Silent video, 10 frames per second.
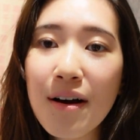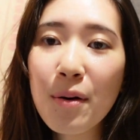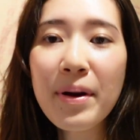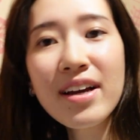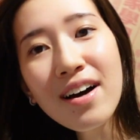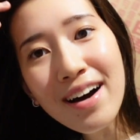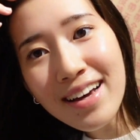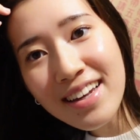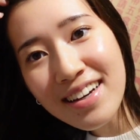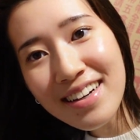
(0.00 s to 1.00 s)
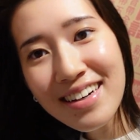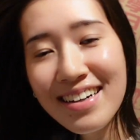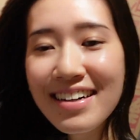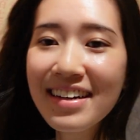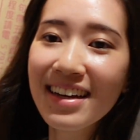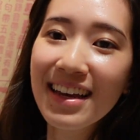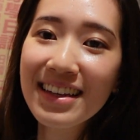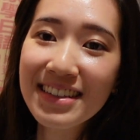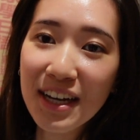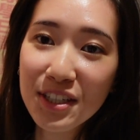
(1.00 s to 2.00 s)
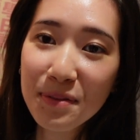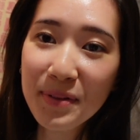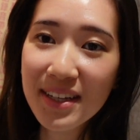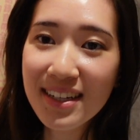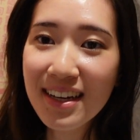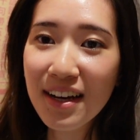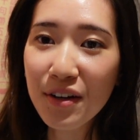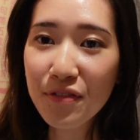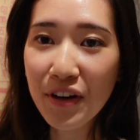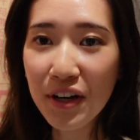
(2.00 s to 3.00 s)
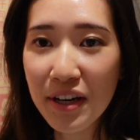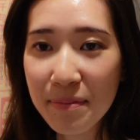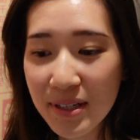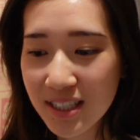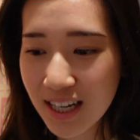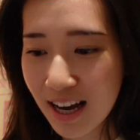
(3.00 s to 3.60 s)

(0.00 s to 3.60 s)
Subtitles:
Oh my God. It's actually been a very busy